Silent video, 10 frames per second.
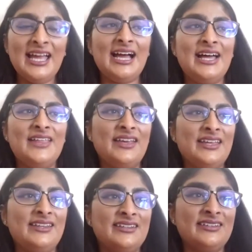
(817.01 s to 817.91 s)
and
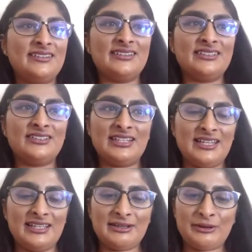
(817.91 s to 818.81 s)
then you can
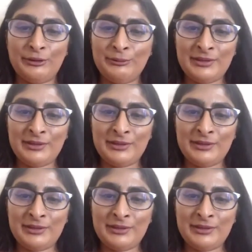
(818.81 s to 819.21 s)
like go